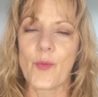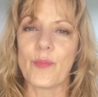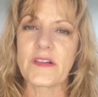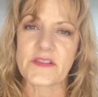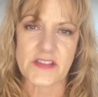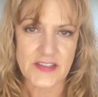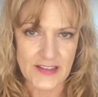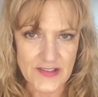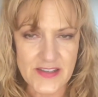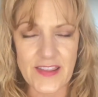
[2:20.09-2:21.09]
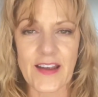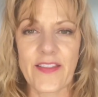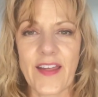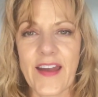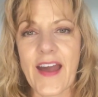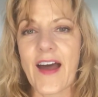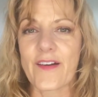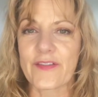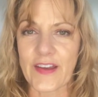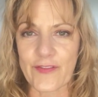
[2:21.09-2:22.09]
But since then, they
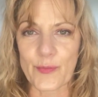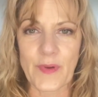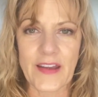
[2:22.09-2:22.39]
have given me